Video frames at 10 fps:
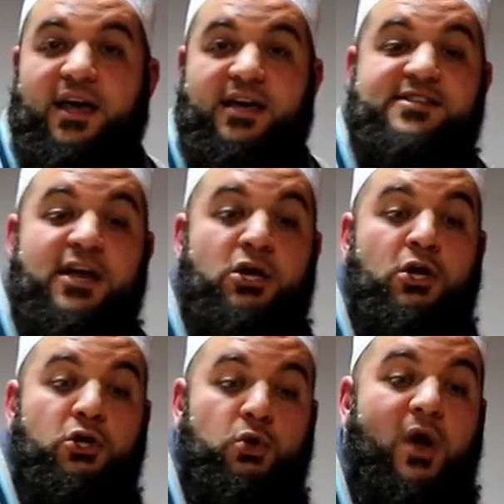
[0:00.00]
He
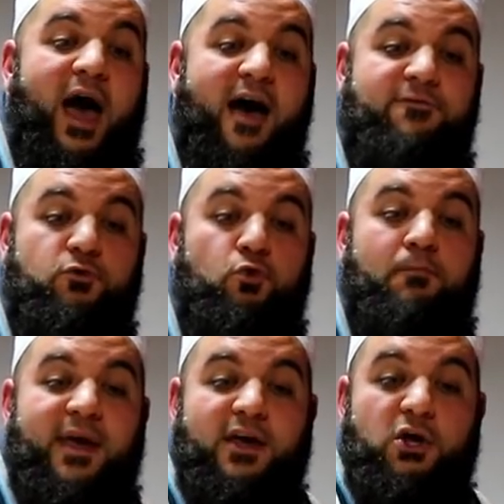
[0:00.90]
said, you have to
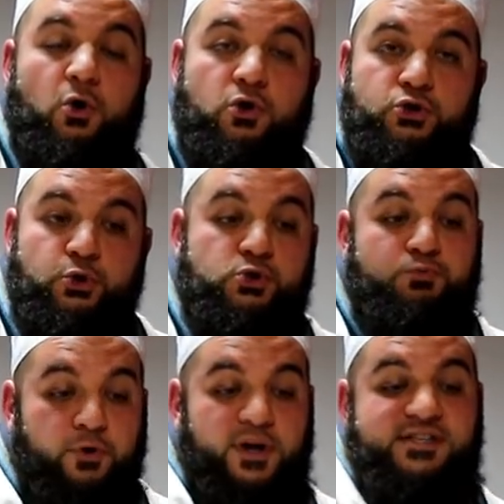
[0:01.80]
make your
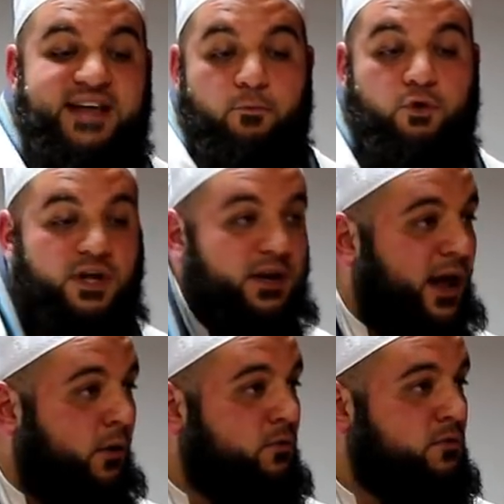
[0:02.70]
Dewsbury Nizamuddin
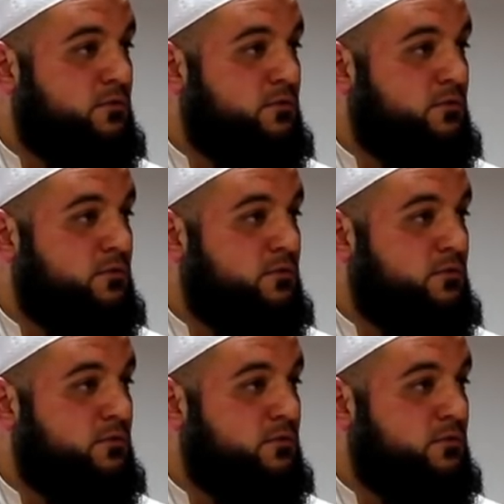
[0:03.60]
now.